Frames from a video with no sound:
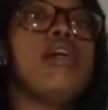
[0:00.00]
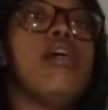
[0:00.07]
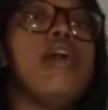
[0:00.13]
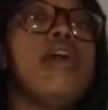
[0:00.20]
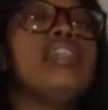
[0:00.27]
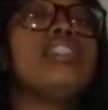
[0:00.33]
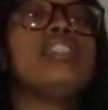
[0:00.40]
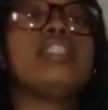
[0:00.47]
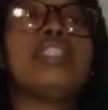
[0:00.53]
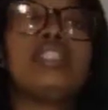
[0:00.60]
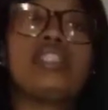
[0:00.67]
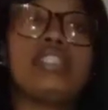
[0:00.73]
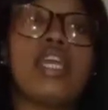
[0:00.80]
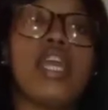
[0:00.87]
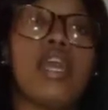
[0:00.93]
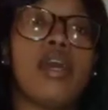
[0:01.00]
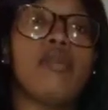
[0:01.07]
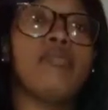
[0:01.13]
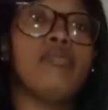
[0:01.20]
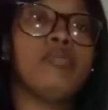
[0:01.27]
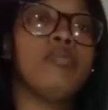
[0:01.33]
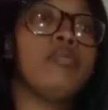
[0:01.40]
is this a scam?
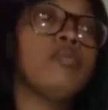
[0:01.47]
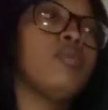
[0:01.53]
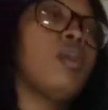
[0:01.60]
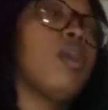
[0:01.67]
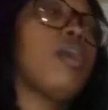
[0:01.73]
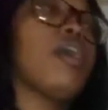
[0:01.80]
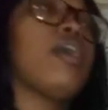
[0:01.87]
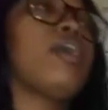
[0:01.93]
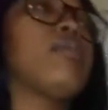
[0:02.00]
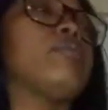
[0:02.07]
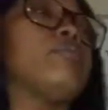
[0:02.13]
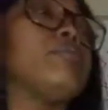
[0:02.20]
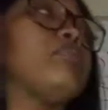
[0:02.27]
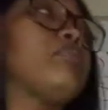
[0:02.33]
All right.